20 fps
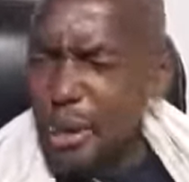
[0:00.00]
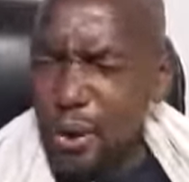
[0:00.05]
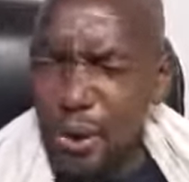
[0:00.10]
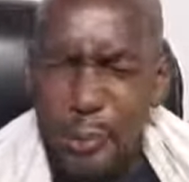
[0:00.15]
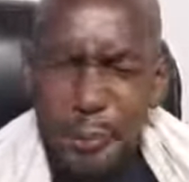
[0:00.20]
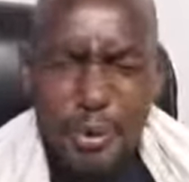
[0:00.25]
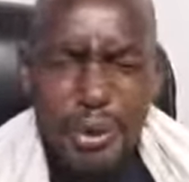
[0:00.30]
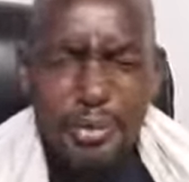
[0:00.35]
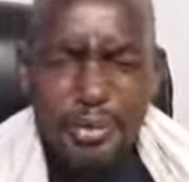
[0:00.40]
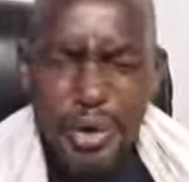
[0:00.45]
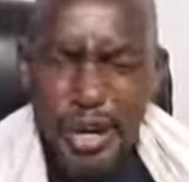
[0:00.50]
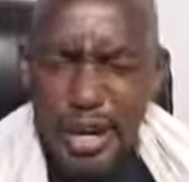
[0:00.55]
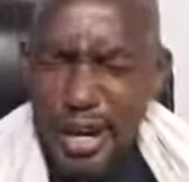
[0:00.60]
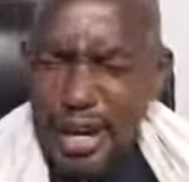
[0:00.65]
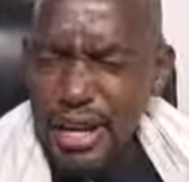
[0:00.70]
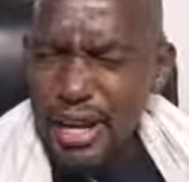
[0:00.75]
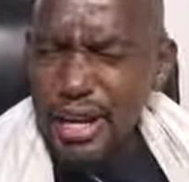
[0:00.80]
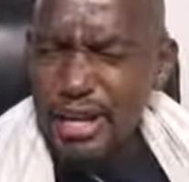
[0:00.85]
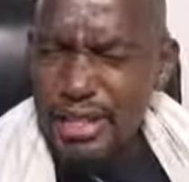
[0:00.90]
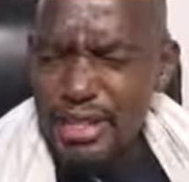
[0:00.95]
Open my
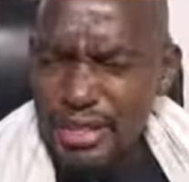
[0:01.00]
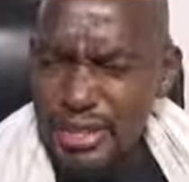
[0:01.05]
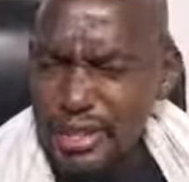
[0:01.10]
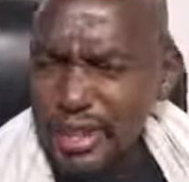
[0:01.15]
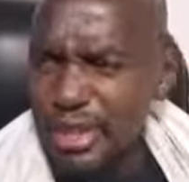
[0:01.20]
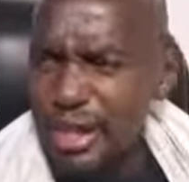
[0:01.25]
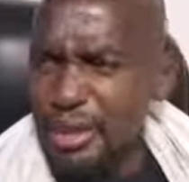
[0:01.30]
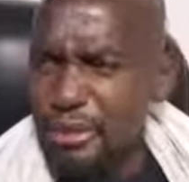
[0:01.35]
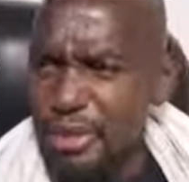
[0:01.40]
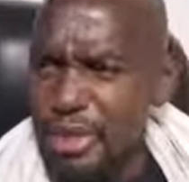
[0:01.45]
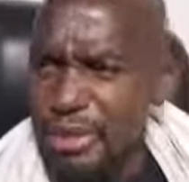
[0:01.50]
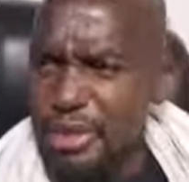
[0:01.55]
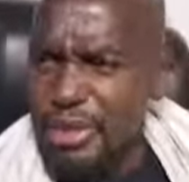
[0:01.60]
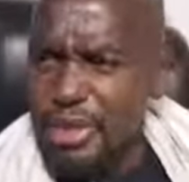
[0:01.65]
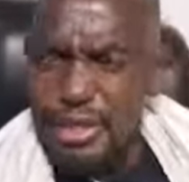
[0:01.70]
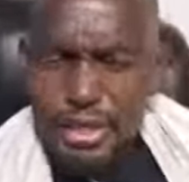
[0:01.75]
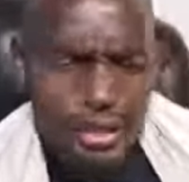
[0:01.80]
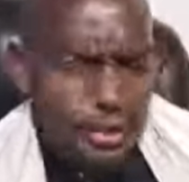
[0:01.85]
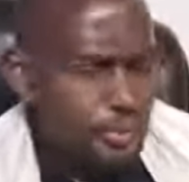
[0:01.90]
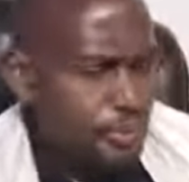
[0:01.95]
eyes that I may
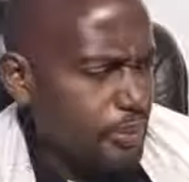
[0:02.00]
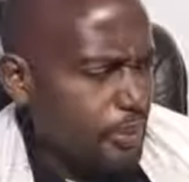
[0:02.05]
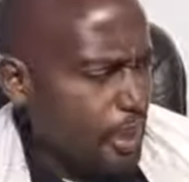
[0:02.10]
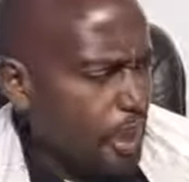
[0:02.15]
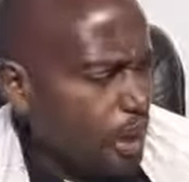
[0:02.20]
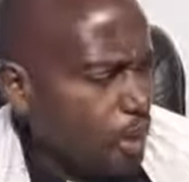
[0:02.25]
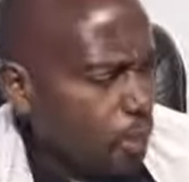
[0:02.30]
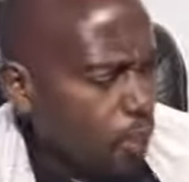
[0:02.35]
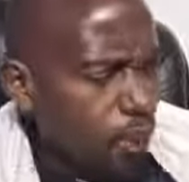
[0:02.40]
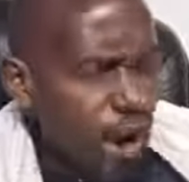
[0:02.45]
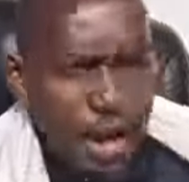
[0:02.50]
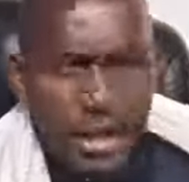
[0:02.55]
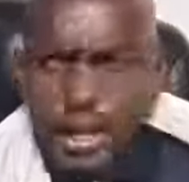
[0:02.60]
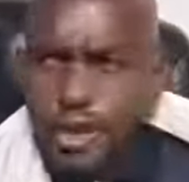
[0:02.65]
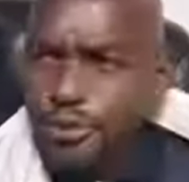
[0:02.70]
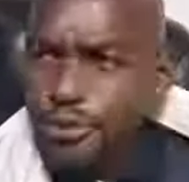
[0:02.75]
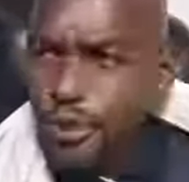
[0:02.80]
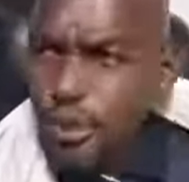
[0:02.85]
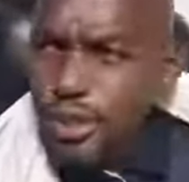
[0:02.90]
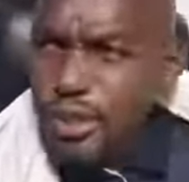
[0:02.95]
see
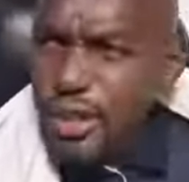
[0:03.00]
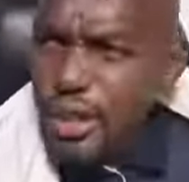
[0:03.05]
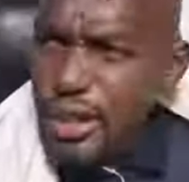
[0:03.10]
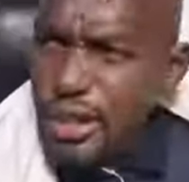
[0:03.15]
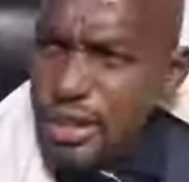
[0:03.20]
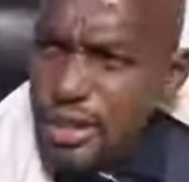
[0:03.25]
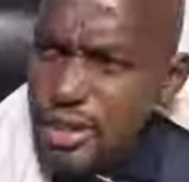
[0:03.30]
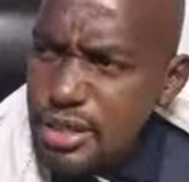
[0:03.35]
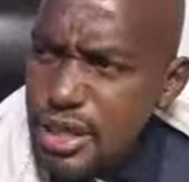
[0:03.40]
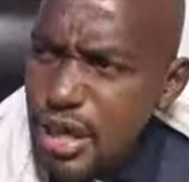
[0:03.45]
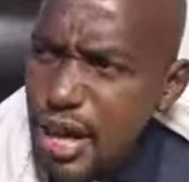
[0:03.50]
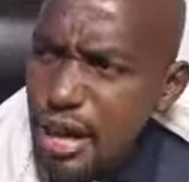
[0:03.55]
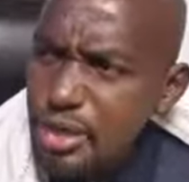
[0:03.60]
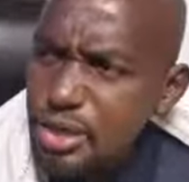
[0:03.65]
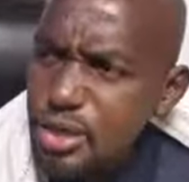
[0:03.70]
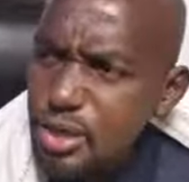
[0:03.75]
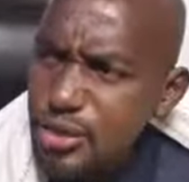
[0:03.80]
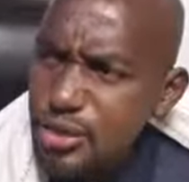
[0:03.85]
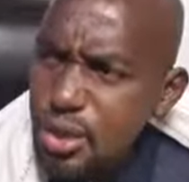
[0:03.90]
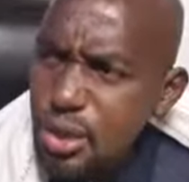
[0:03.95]
wonderful things
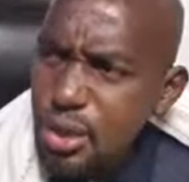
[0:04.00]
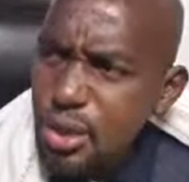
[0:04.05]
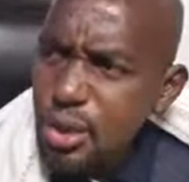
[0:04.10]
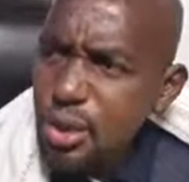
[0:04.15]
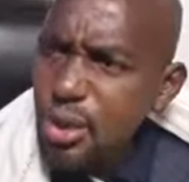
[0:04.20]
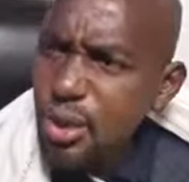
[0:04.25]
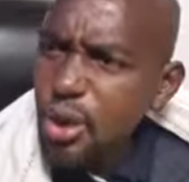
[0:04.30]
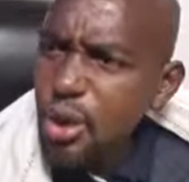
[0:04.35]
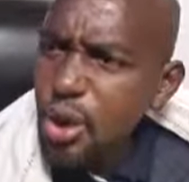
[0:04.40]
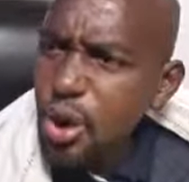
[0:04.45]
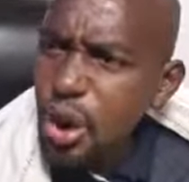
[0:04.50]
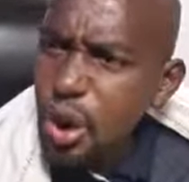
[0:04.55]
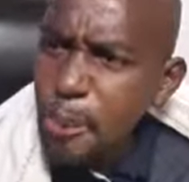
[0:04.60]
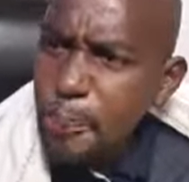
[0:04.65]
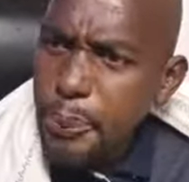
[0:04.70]
out of your law.